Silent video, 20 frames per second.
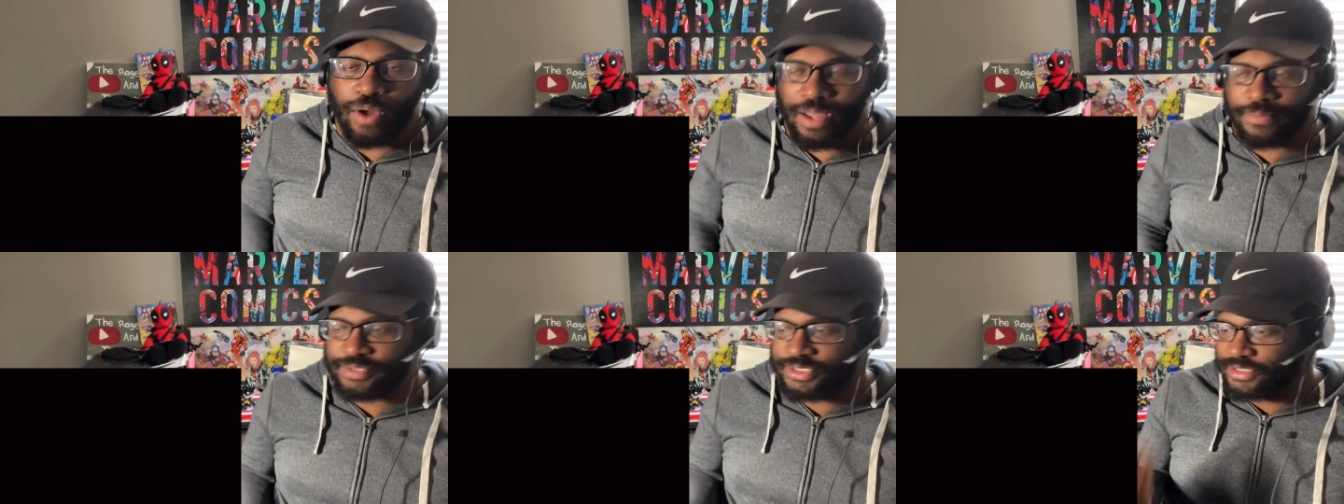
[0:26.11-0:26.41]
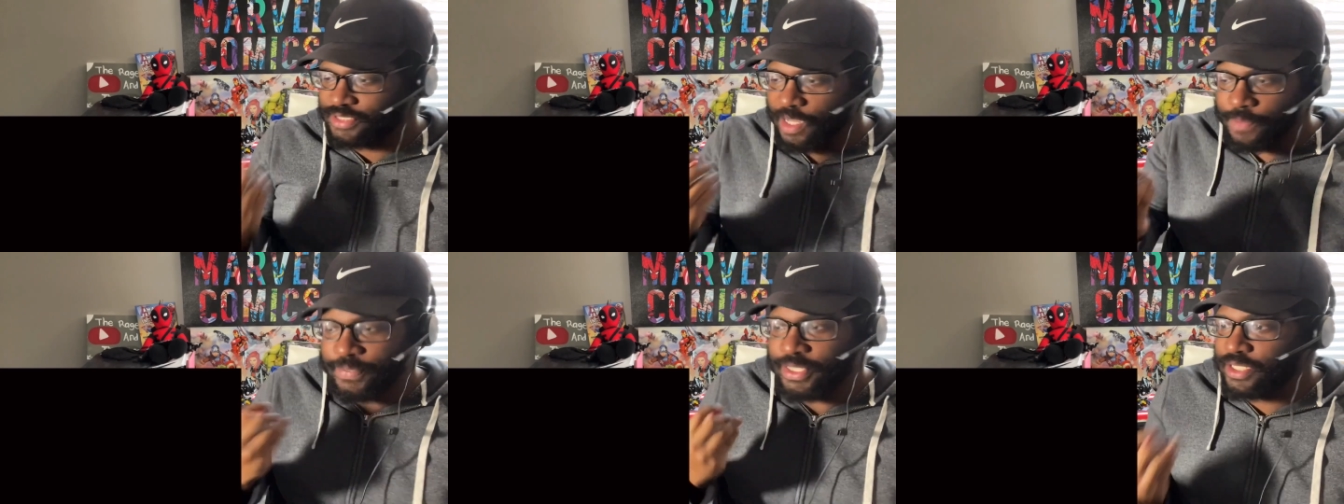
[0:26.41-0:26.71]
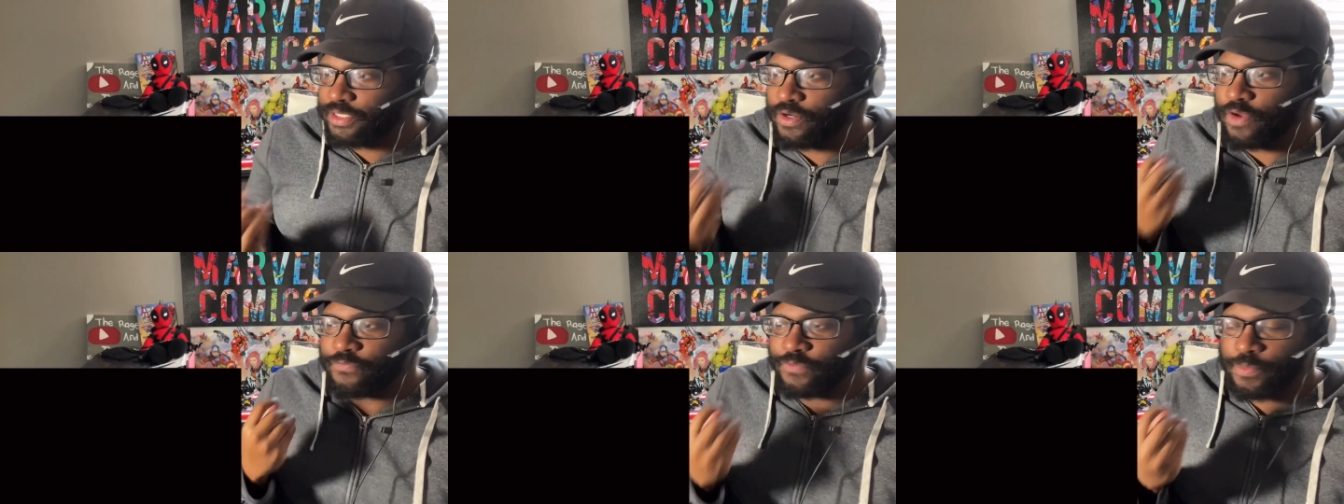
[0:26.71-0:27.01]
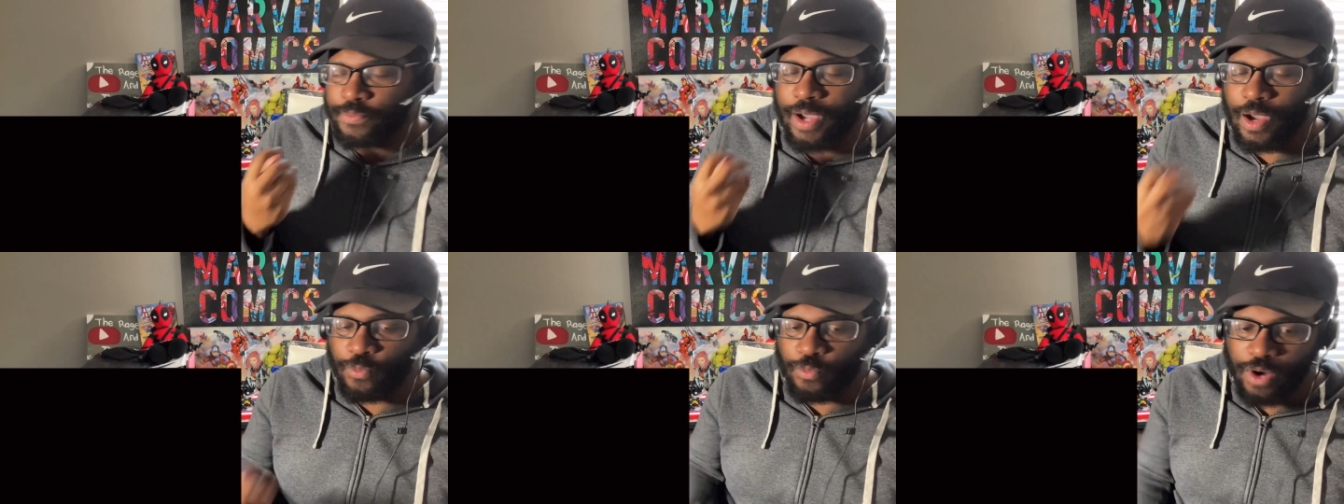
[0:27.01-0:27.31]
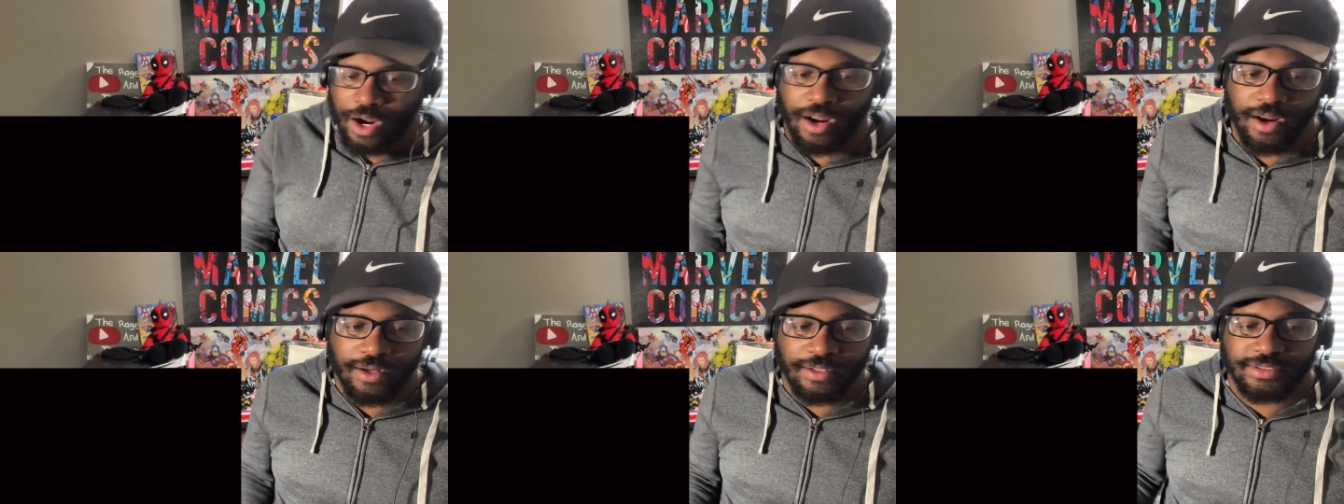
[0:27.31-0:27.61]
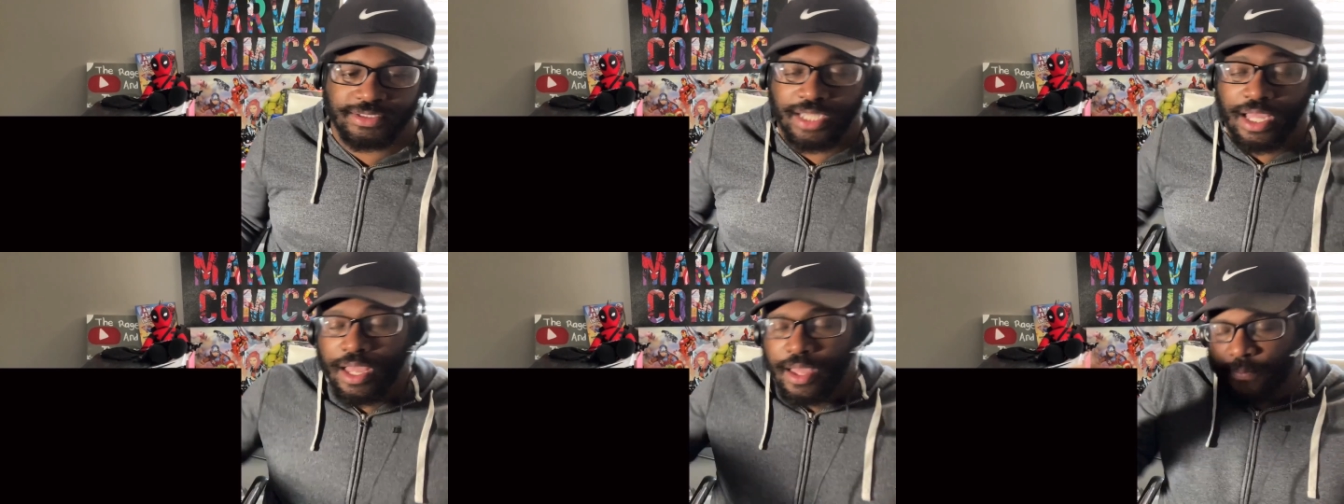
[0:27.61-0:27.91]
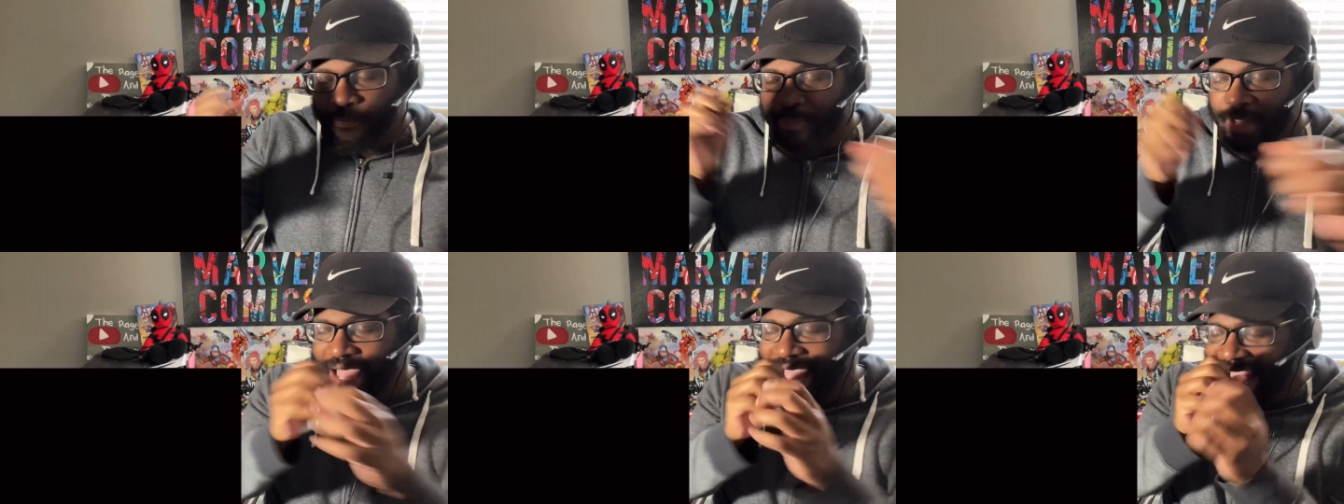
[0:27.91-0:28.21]
I'm stumbling over my words,
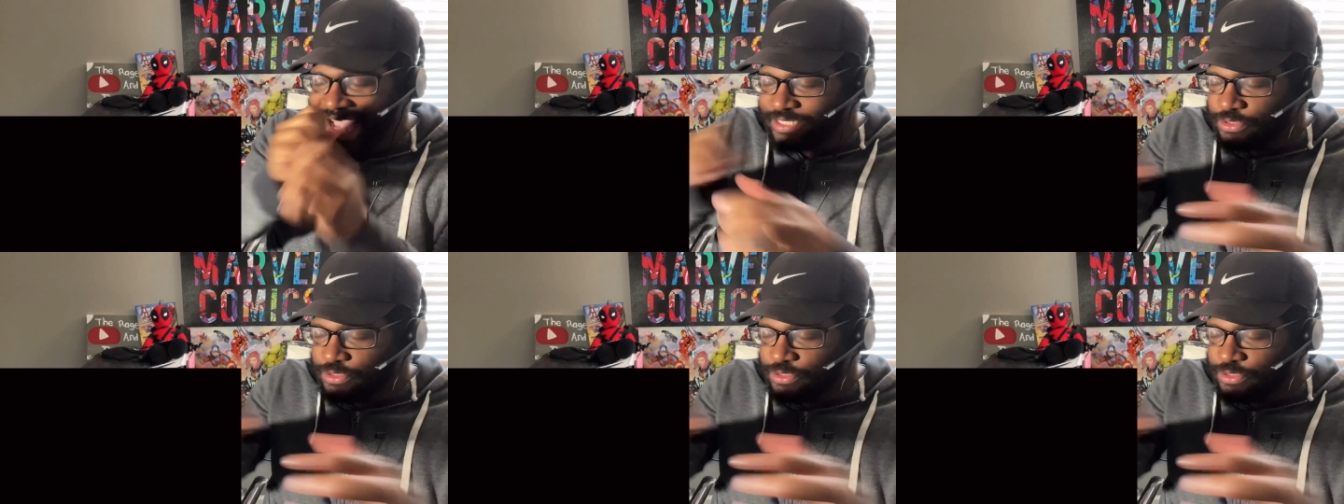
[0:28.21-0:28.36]
but I